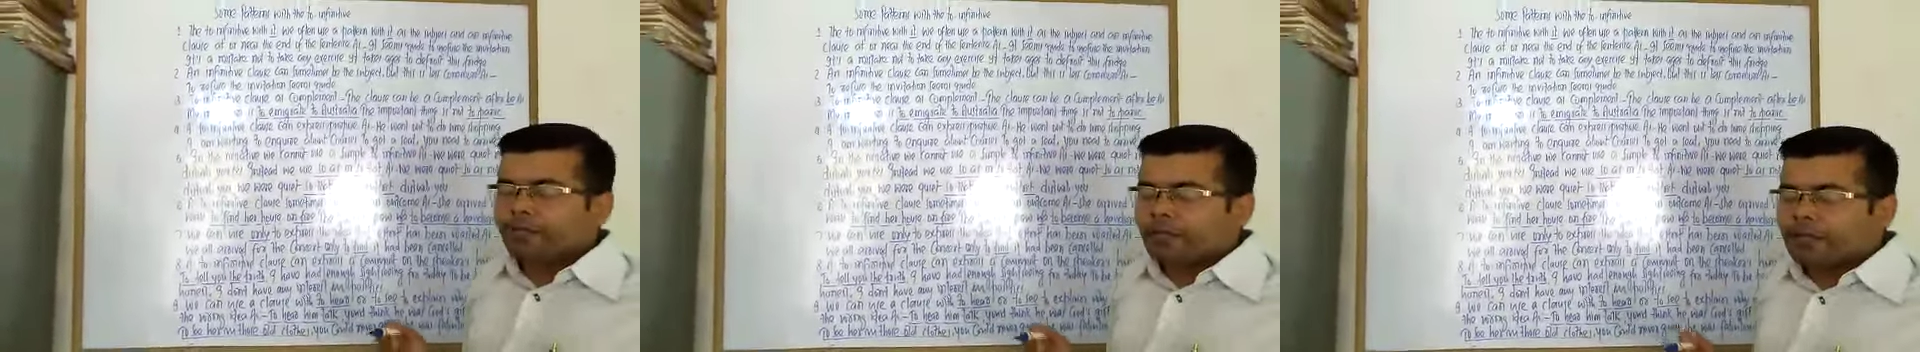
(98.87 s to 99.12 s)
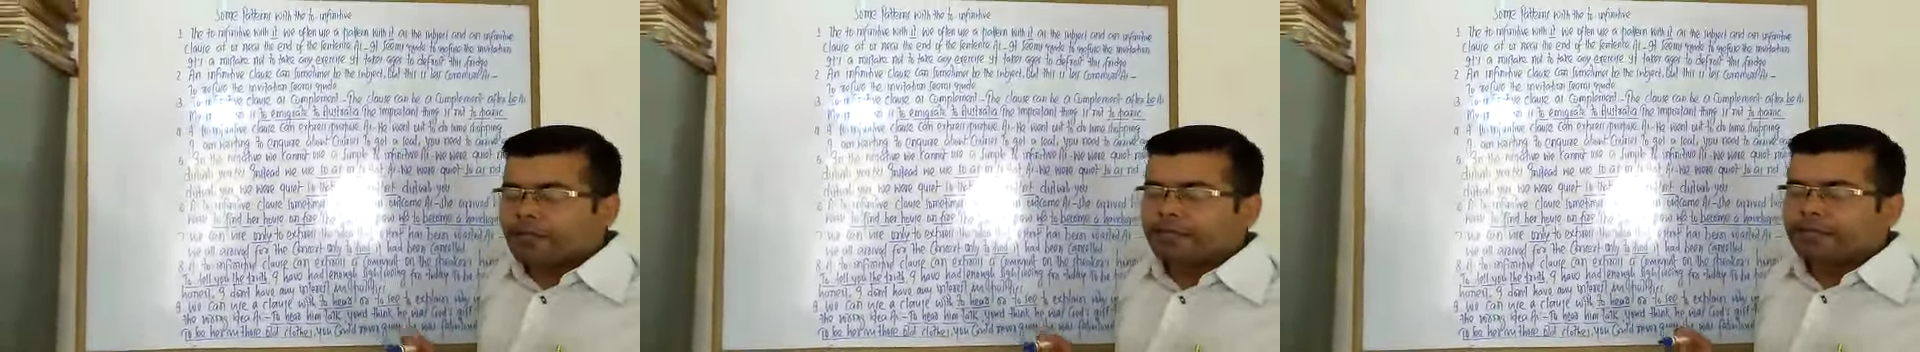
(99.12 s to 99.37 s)

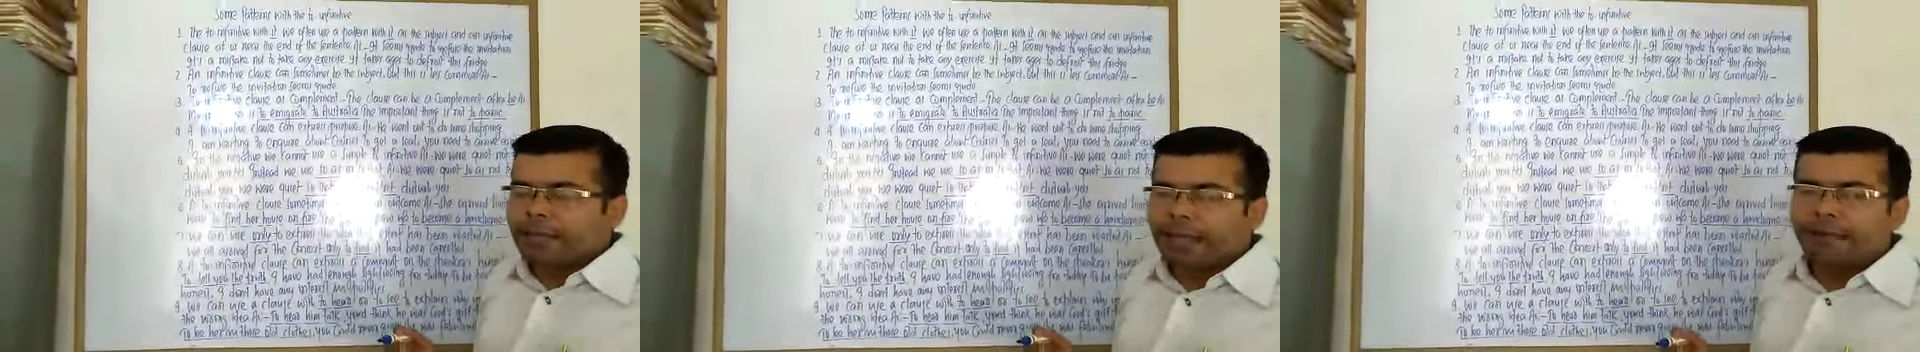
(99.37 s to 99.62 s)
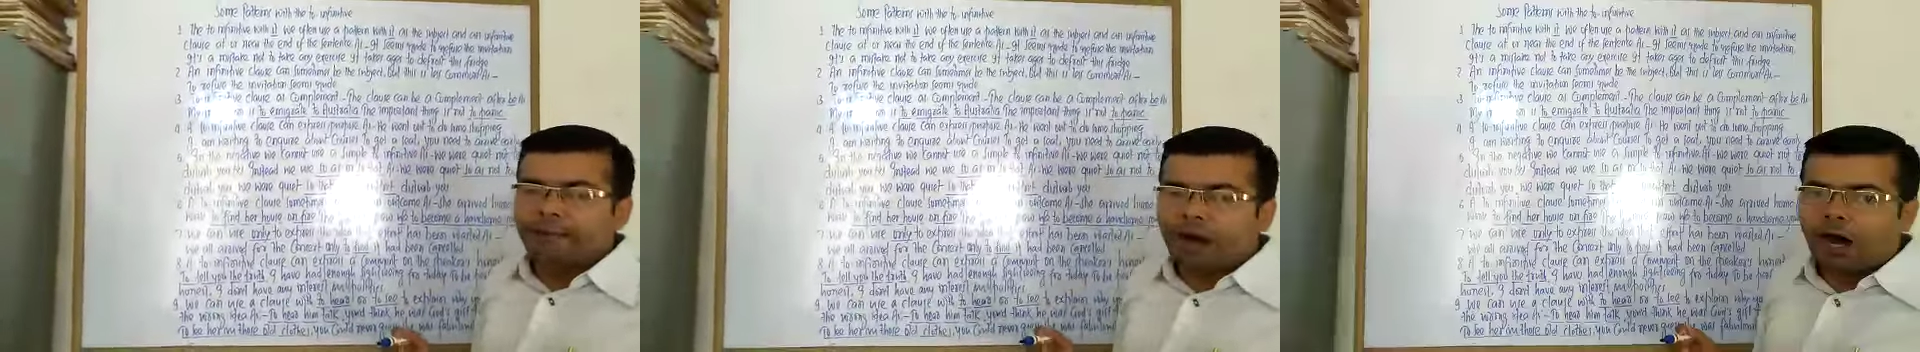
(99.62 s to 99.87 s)
is,
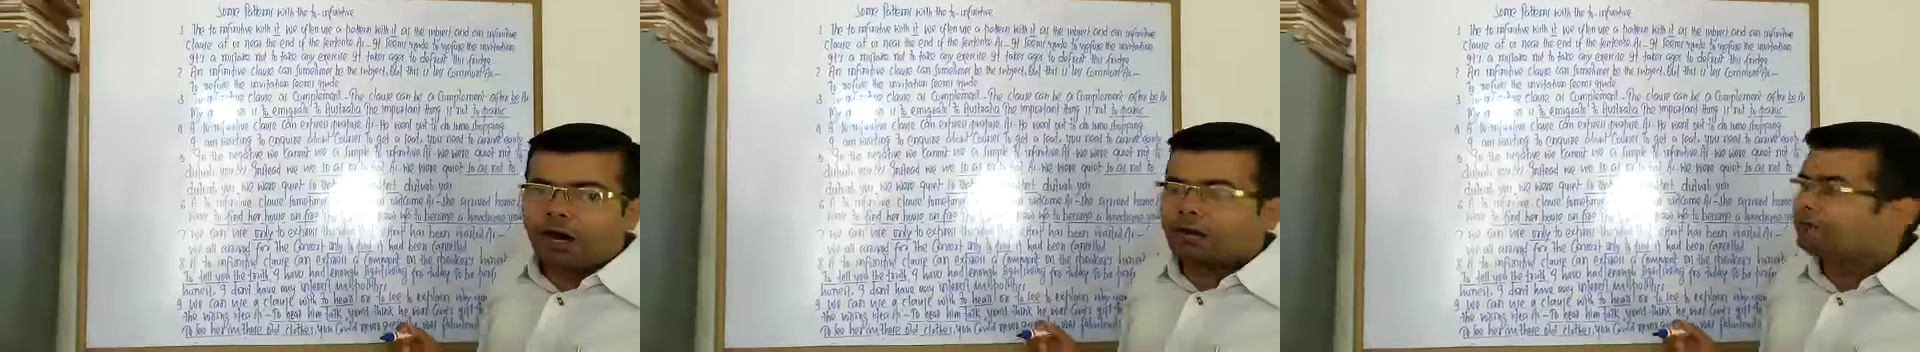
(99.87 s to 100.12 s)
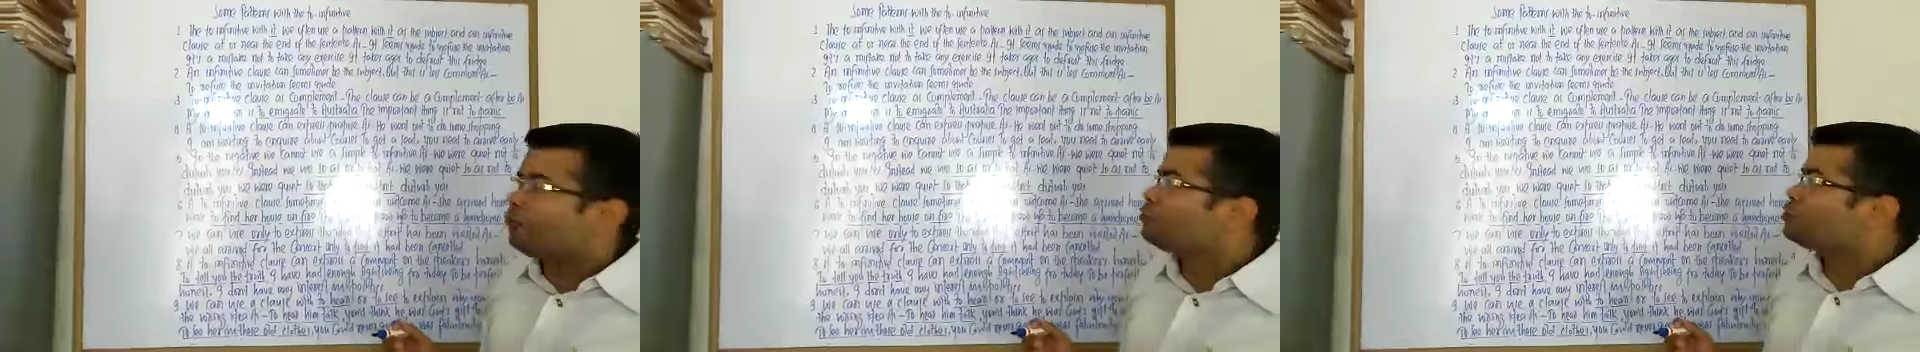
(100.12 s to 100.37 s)
am, are,
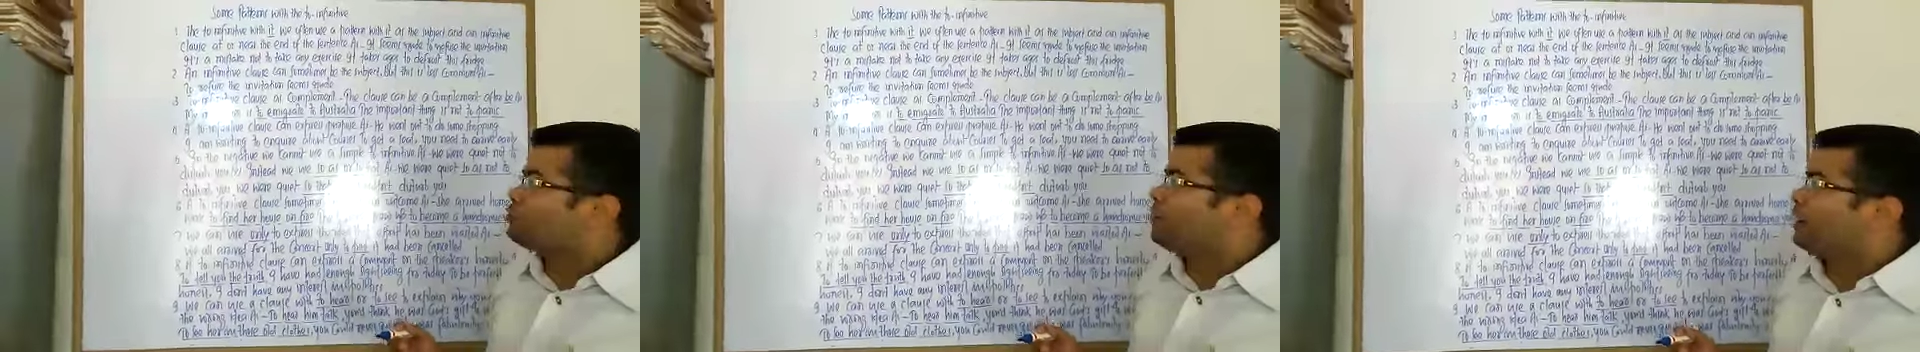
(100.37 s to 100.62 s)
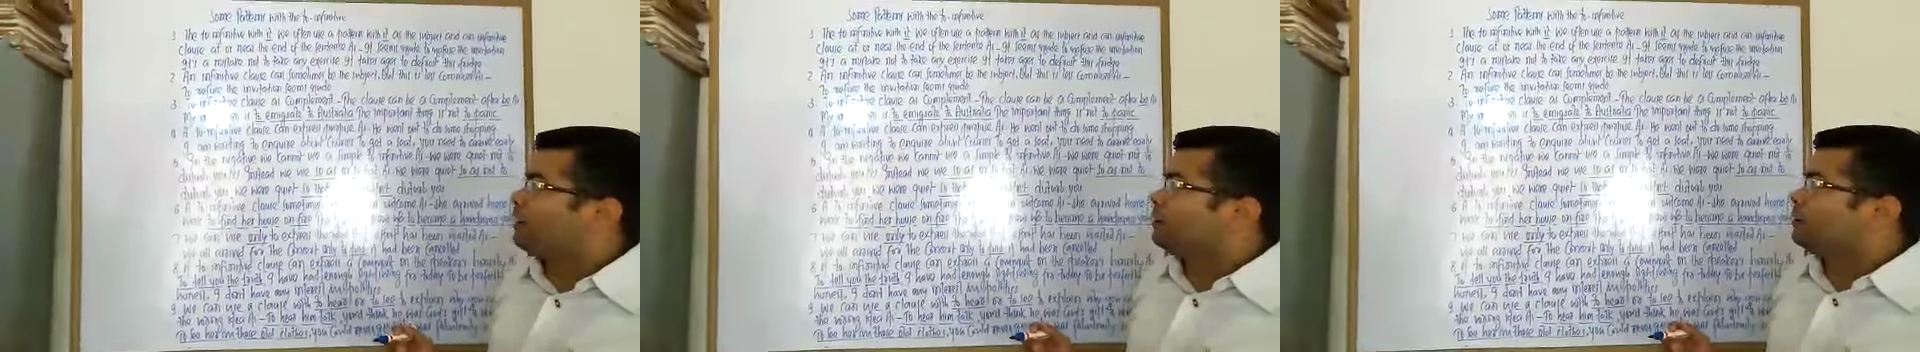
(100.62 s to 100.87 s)
those
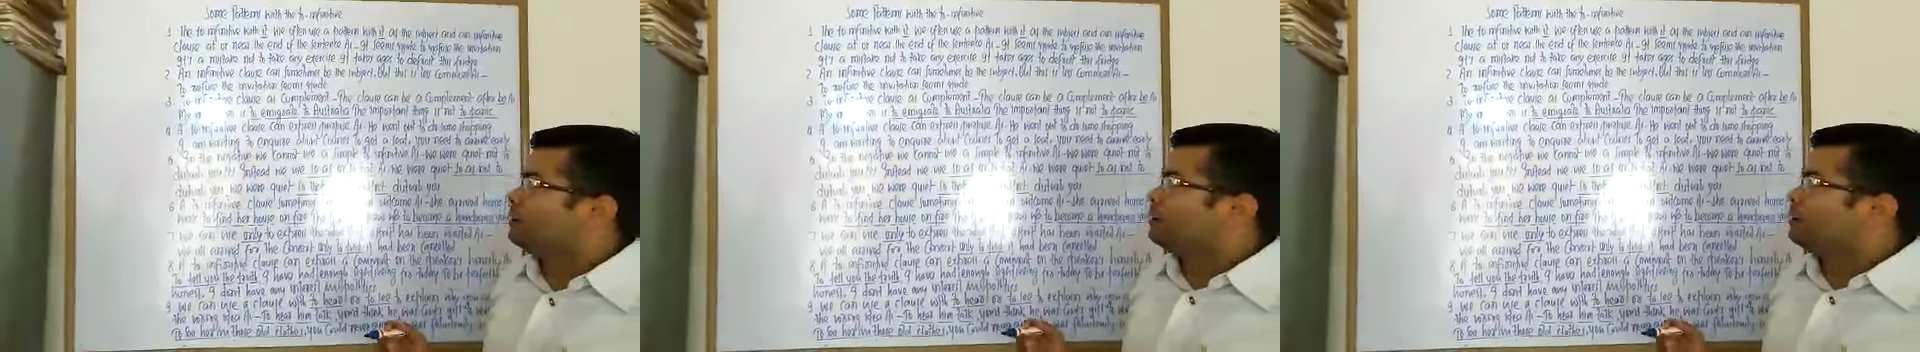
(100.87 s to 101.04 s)
were.